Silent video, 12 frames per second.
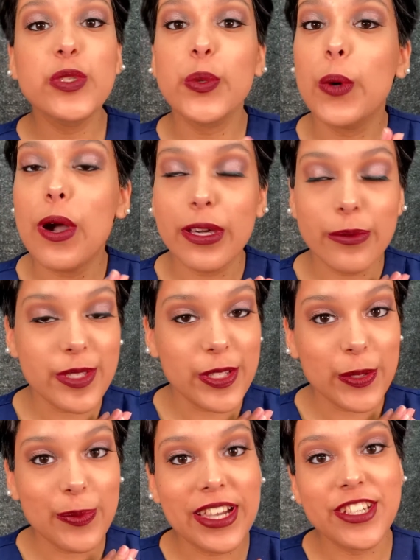welcome
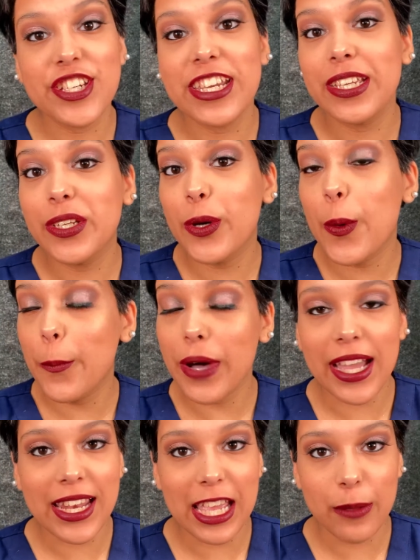to my channel.
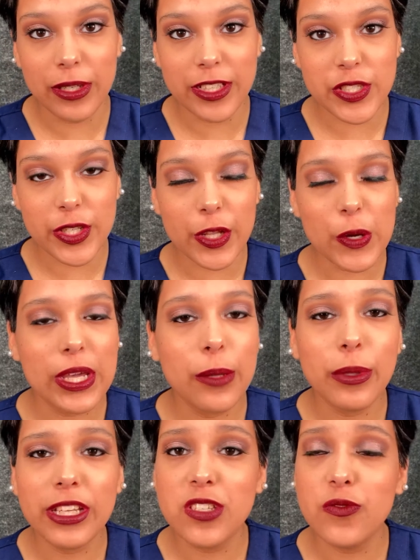My name is Chloe.
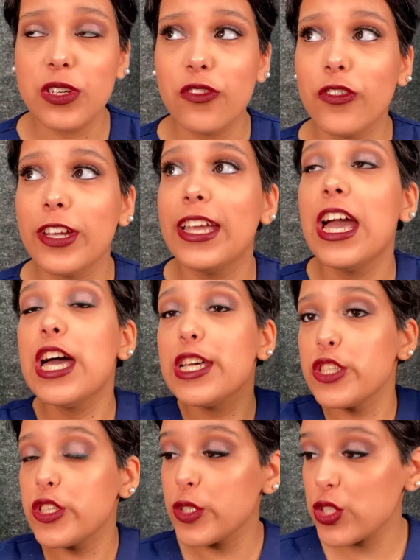Please feel free
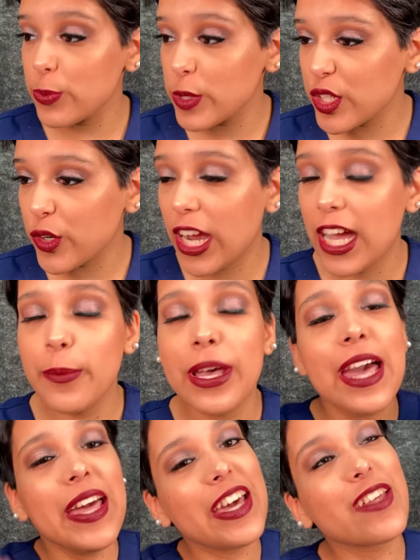to subscribe,
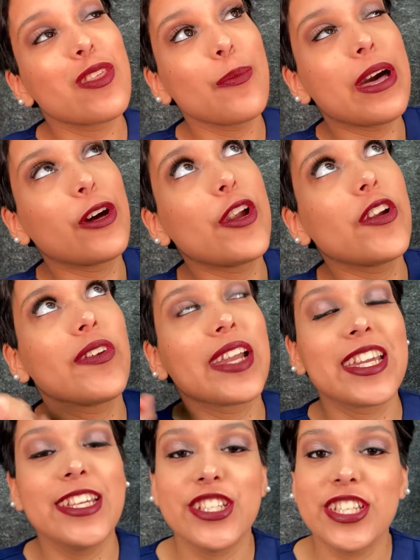hit the bell
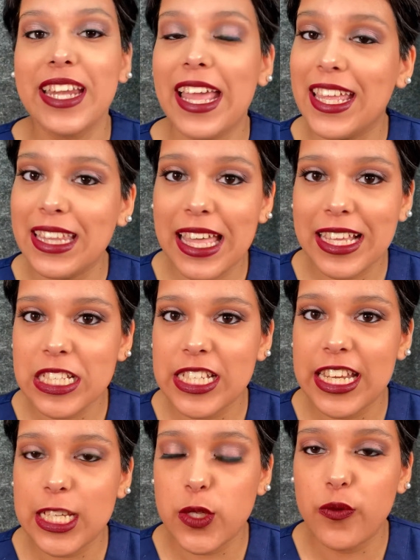notification, and like
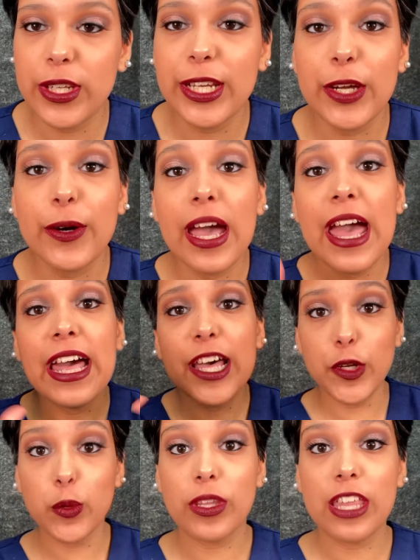today's video.
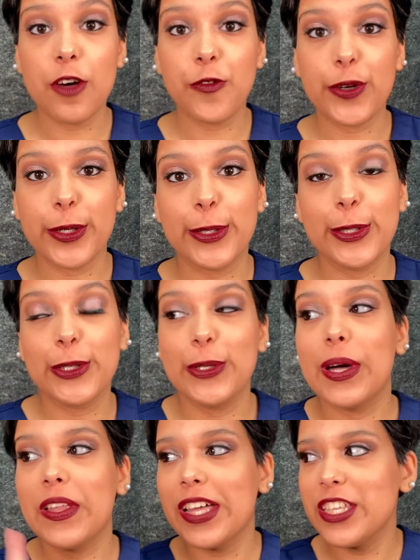And without further
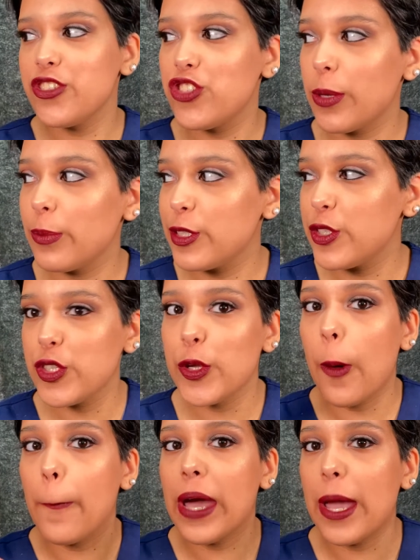ado, let's jump
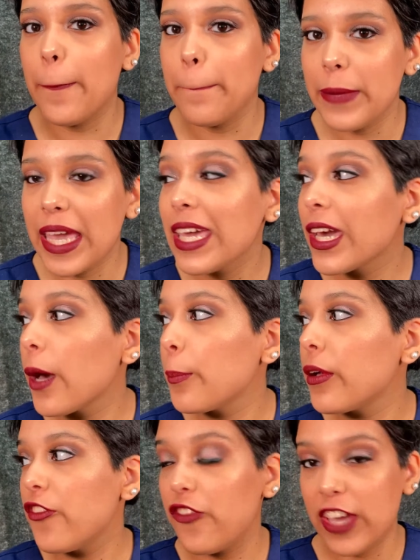into my makeup
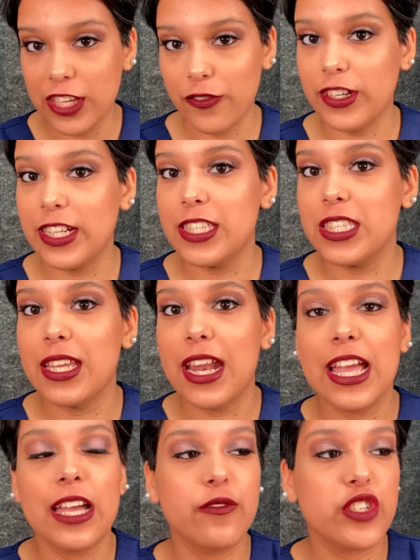favorites that
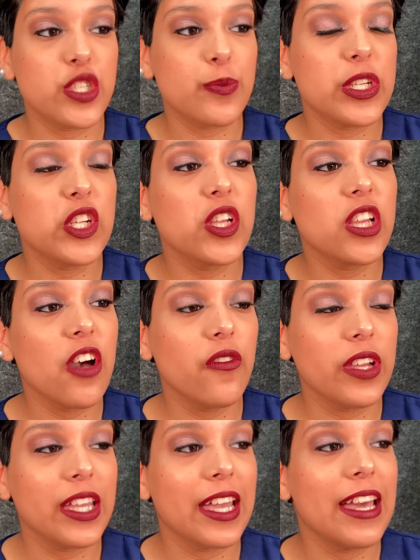I have just been
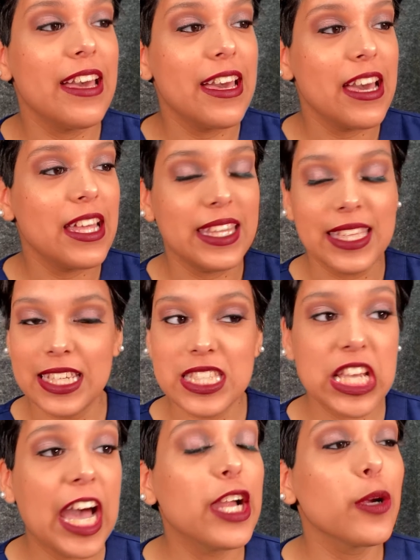loving the
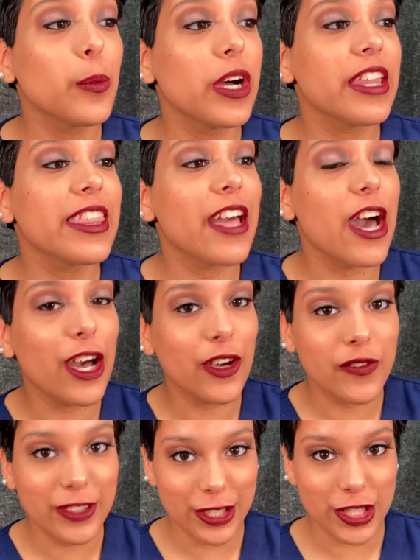entire month
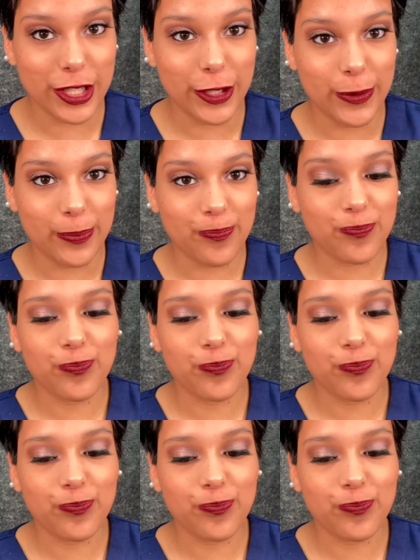of June.